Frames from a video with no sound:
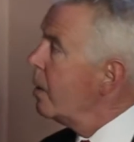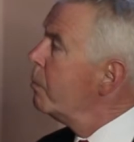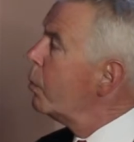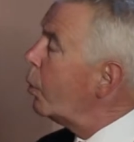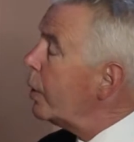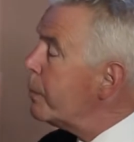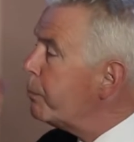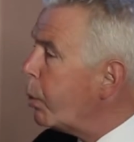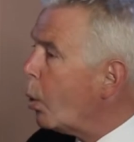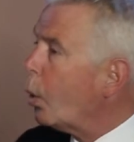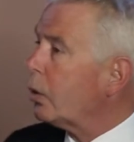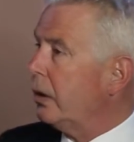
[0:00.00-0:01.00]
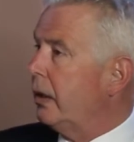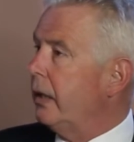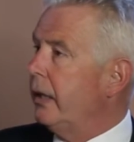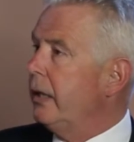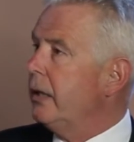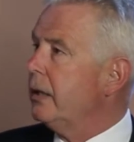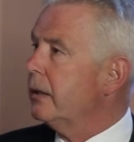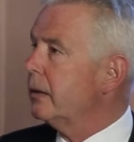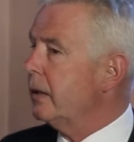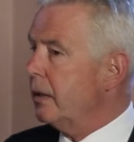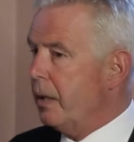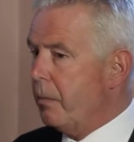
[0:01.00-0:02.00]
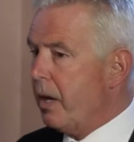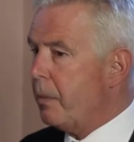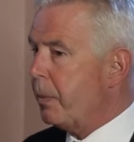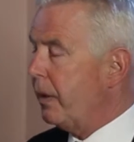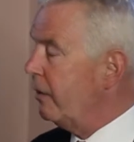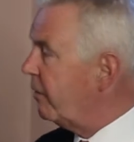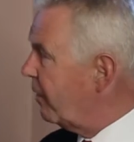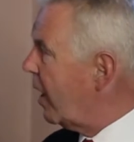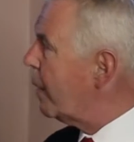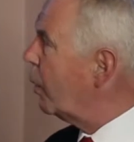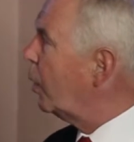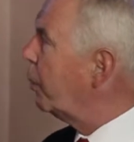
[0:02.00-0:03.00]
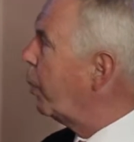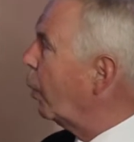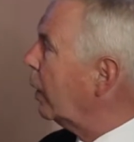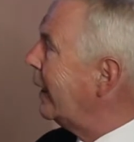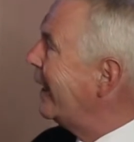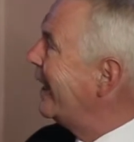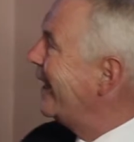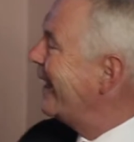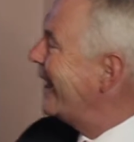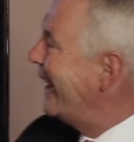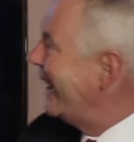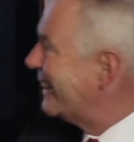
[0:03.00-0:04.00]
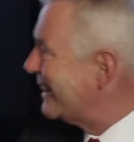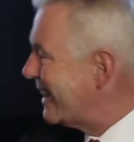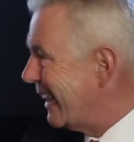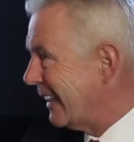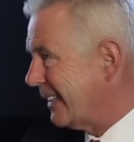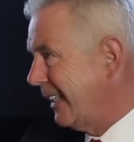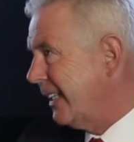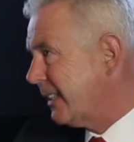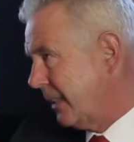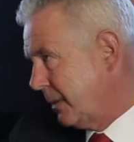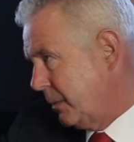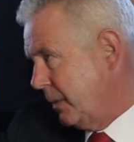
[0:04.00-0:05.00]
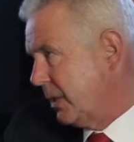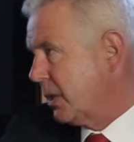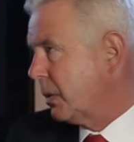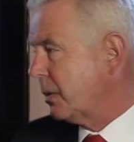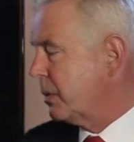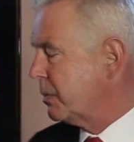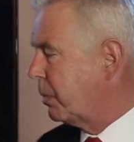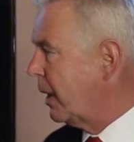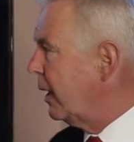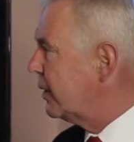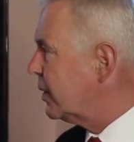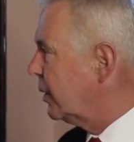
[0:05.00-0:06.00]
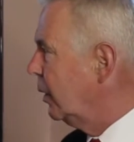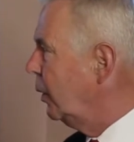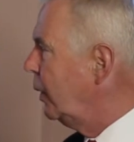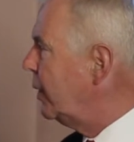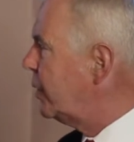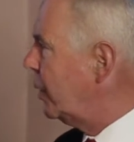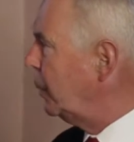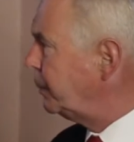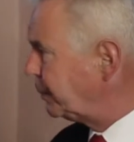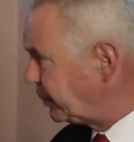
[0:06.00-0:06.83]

More importantly, in my opinion, far more importantly, is this. And this is as Brian just alluded to.